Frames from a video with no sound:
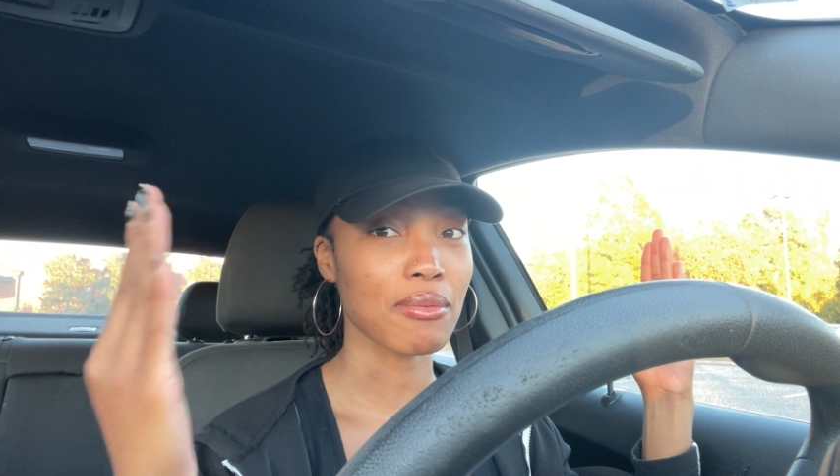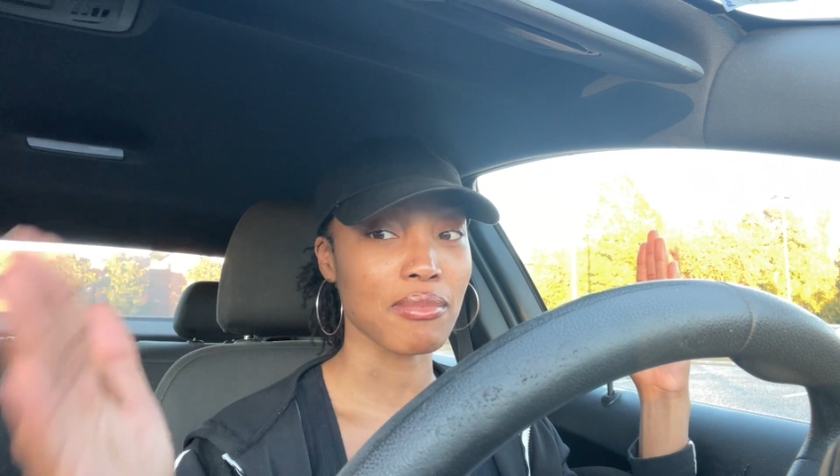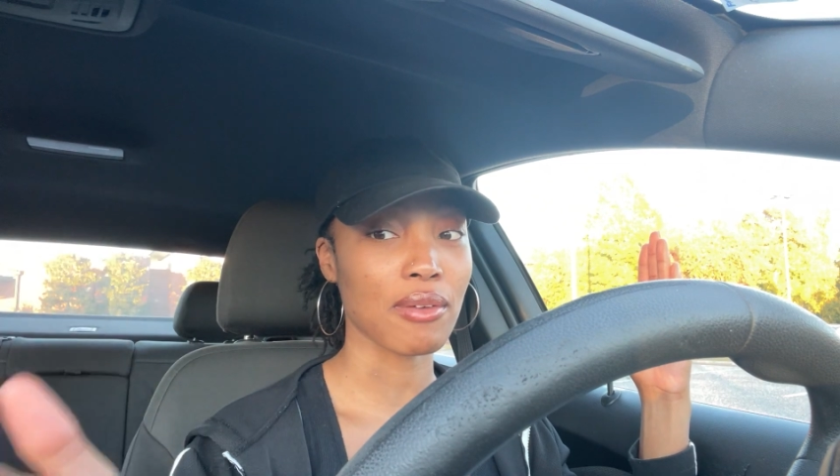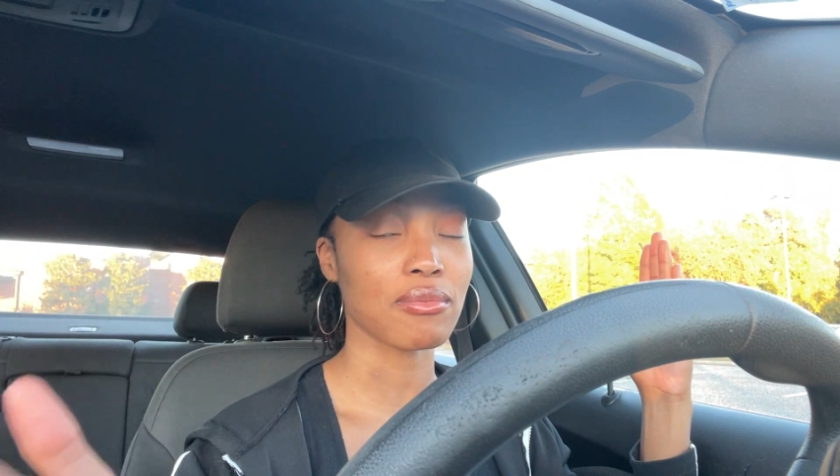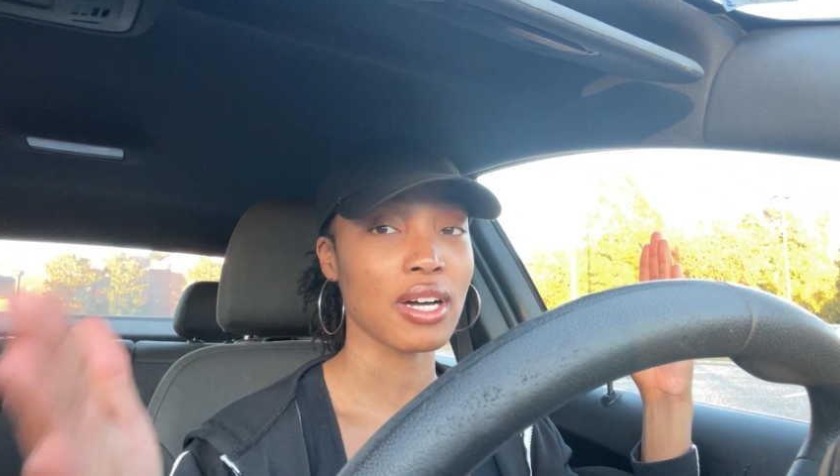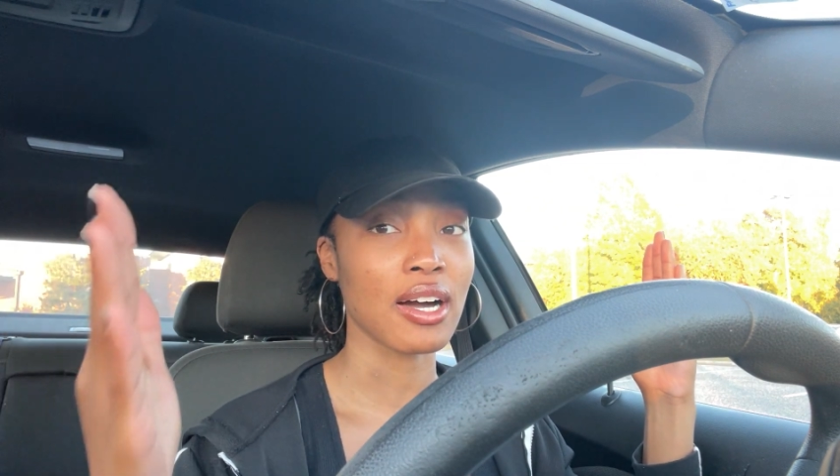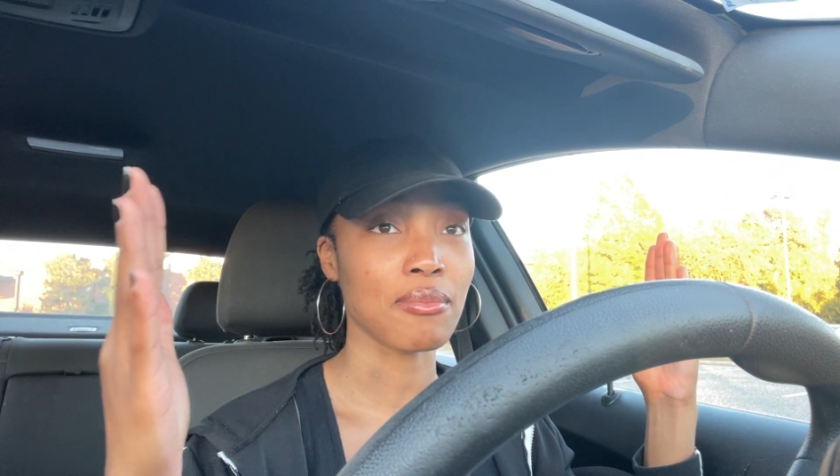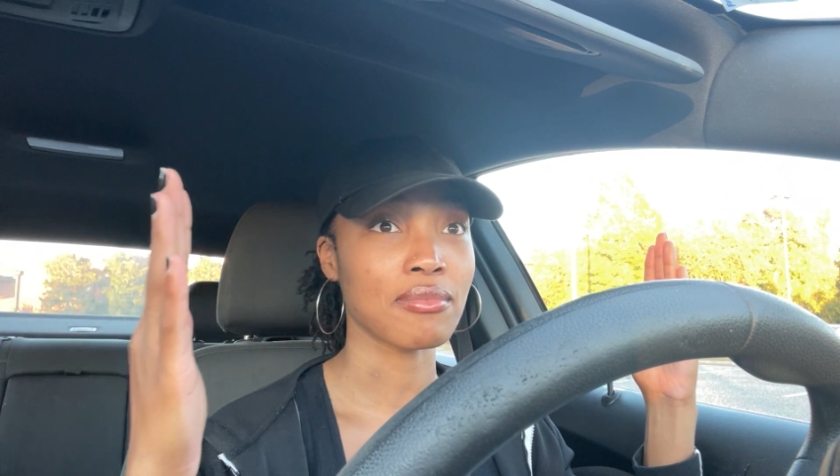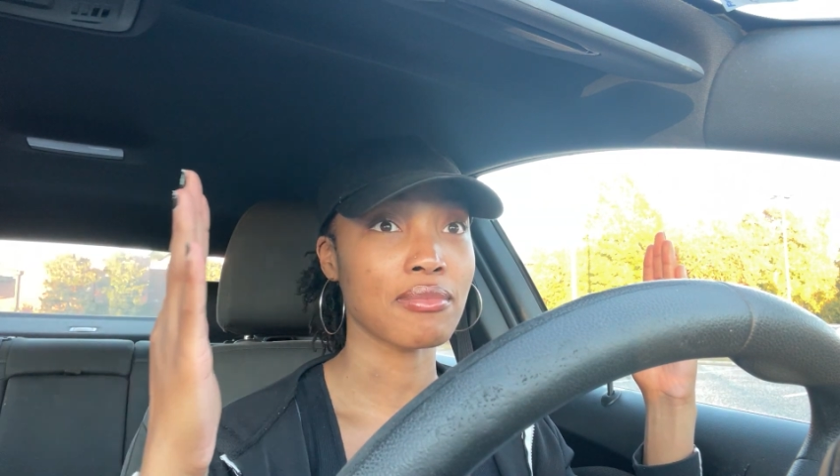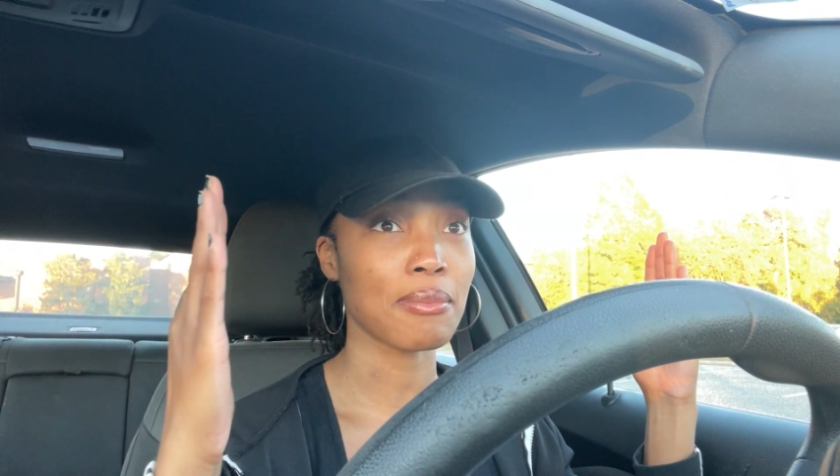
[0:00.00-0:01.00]

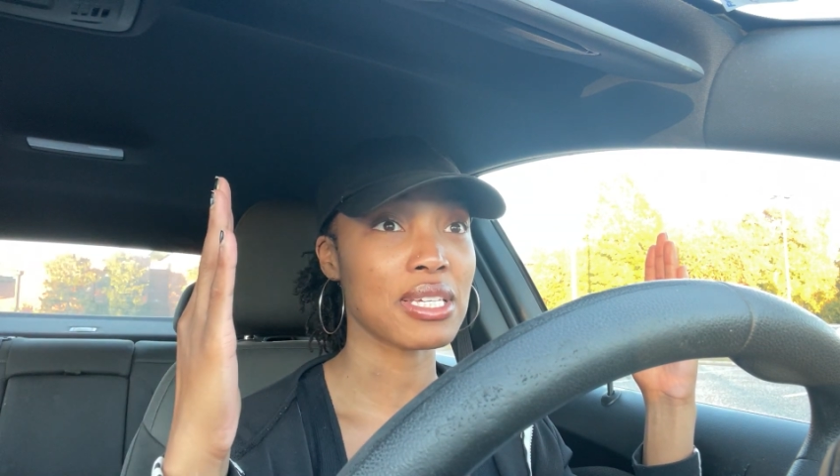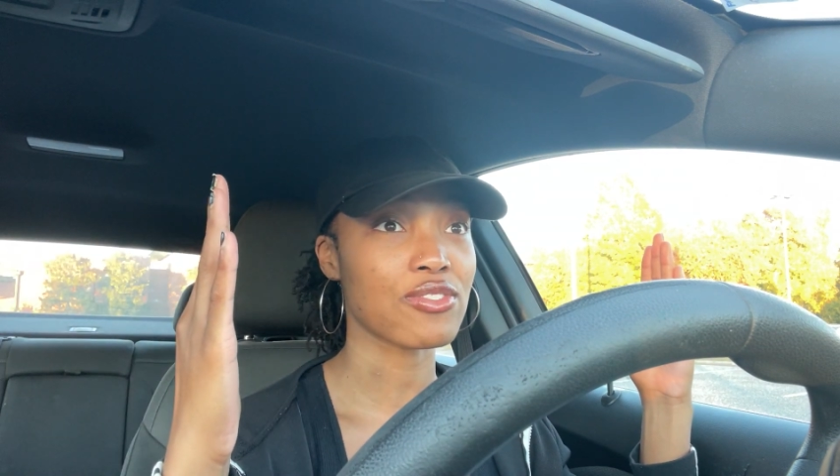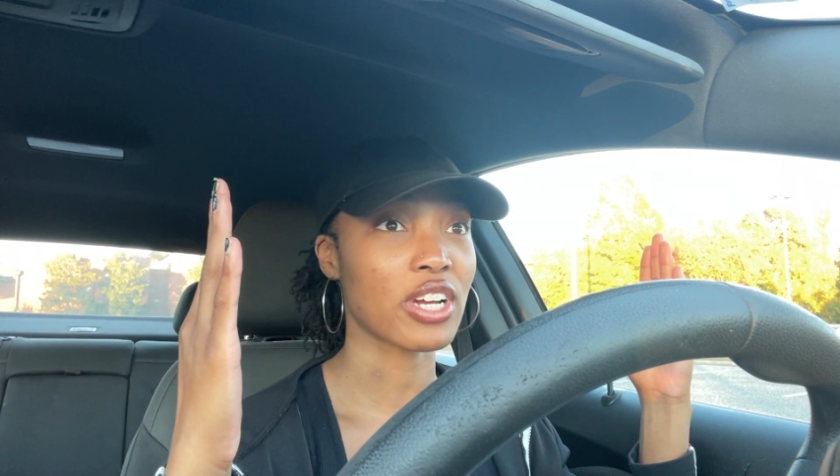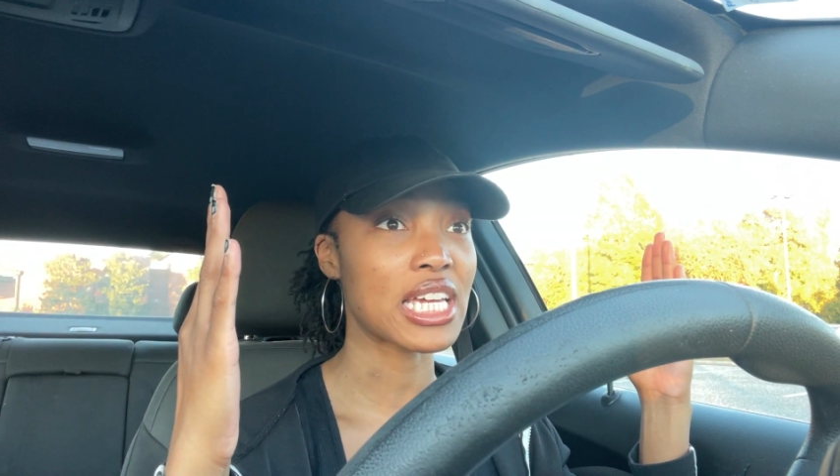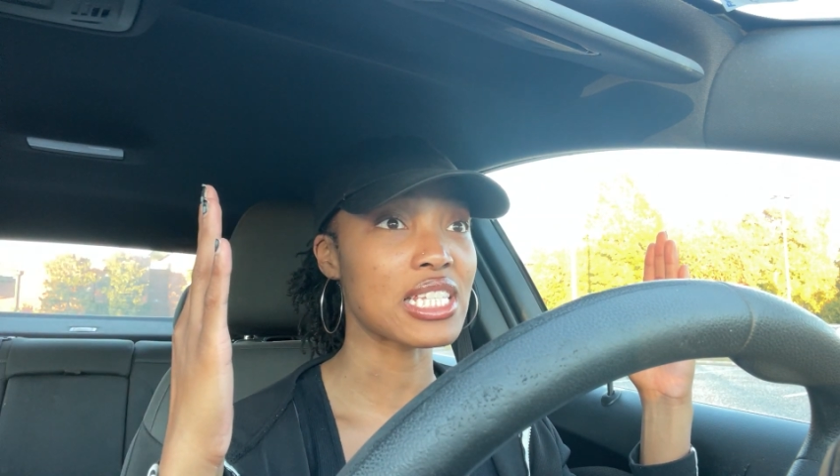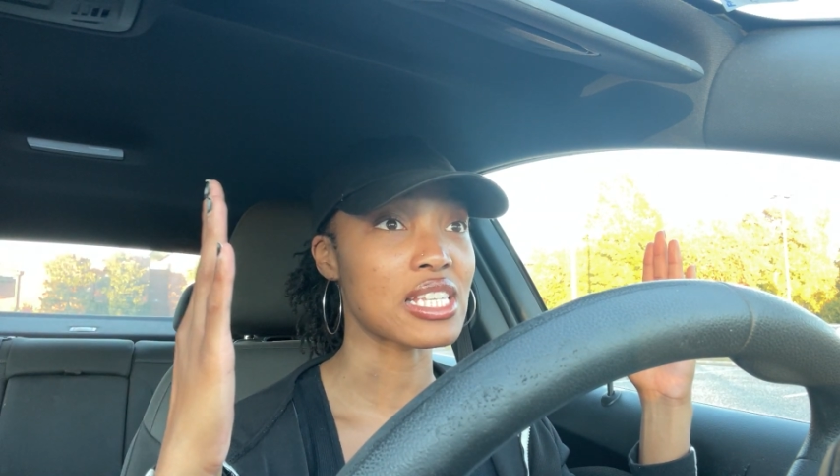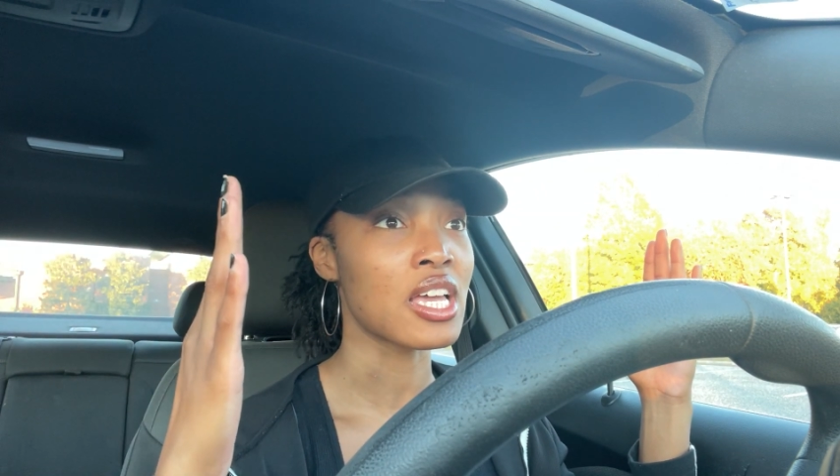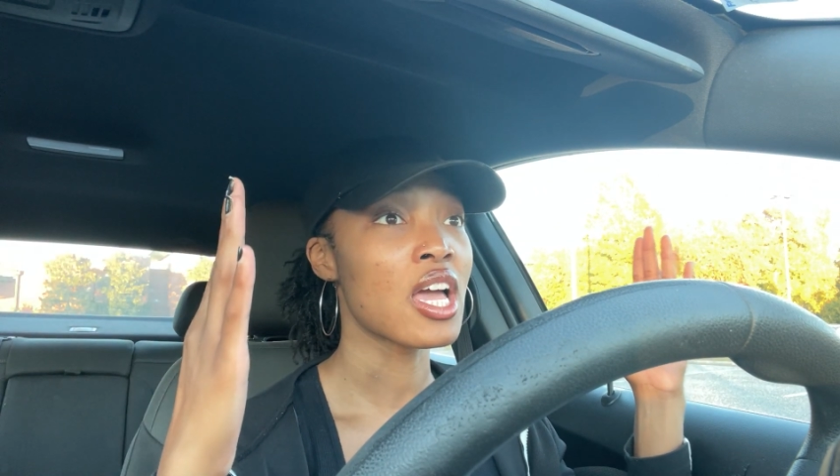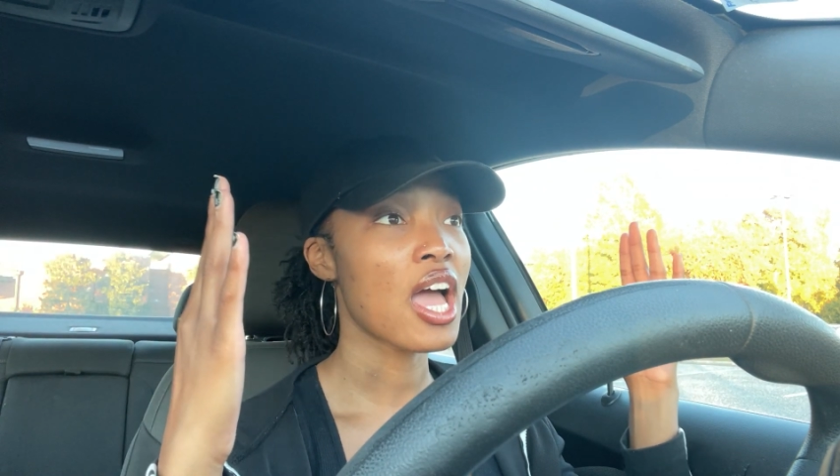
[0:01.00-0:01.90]
My best friend, Easy.